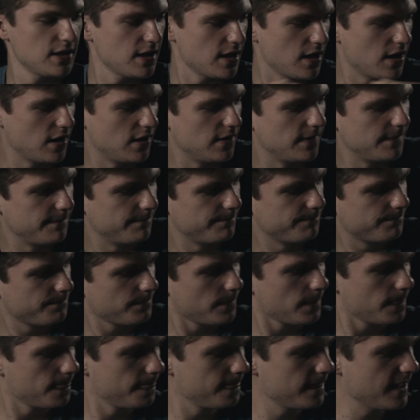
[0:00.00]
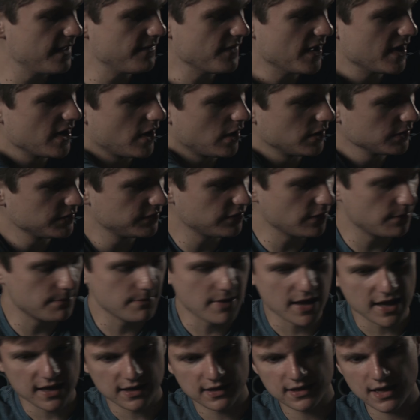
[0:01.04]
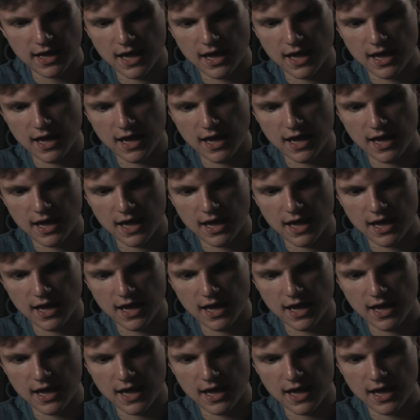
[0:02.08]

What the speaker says: And they also make